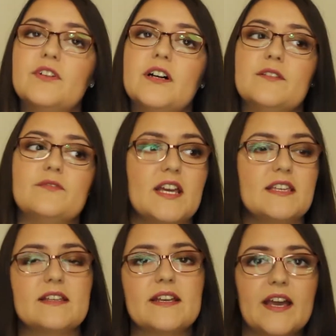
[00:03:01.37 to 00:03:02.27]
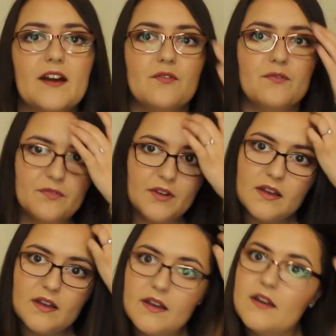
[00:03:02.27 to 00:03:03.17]
kind of testing e.l.f.
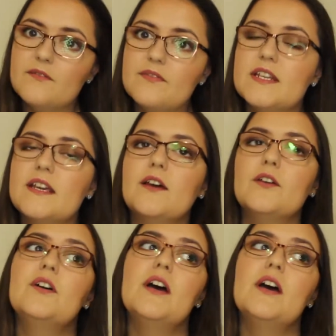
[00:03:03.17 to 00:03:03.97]
video,